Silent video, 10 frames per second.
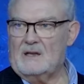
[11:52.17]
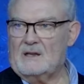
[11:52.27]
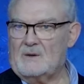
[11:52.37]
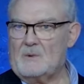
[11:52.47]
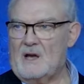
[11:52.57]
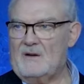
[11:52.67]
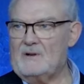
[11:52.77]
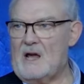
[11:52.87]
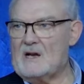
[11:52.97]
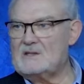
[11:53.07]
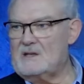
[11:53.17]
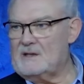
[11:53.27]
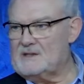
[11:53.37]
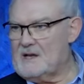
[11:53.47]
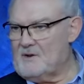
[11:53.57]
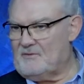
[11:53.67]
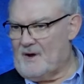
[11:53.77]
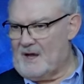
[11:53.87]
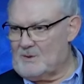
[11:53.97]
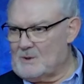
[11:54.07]
that we haven't actually
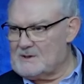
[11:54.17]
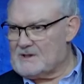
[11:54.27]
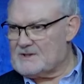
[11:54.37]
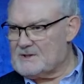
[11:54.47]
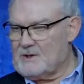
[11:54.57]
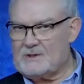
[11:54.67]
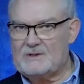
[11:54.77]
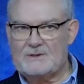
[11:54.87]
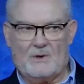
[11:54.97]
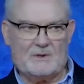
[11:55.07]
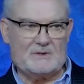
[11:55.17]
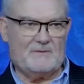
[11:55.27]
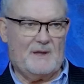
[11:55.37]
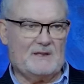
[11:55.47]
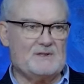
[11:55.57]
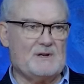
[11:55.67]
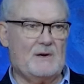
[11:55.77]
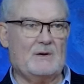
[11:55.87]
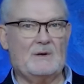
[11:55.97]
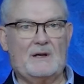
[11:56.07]
identified what the source of that sorrow